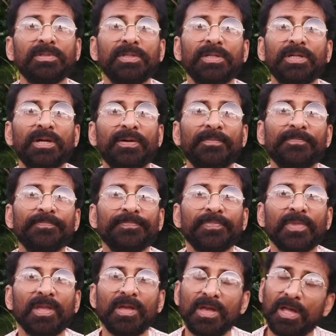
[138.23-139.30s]
the
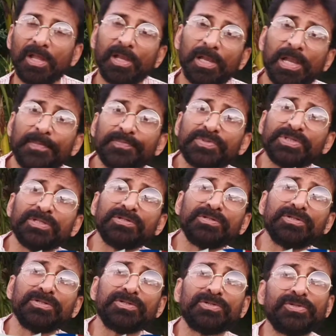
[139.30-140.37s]
lips
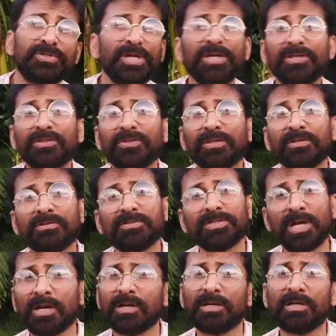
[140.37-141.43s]
and teeth and
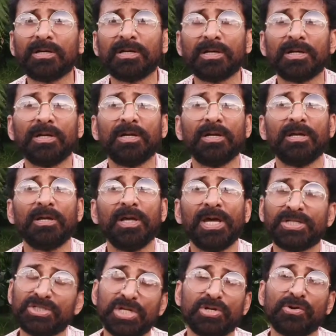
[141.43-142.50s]
tongue,
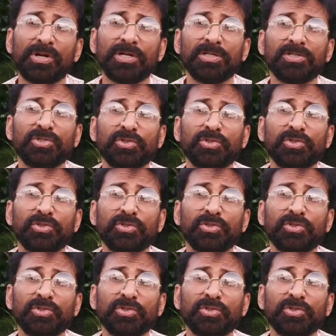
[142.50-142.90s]
etc.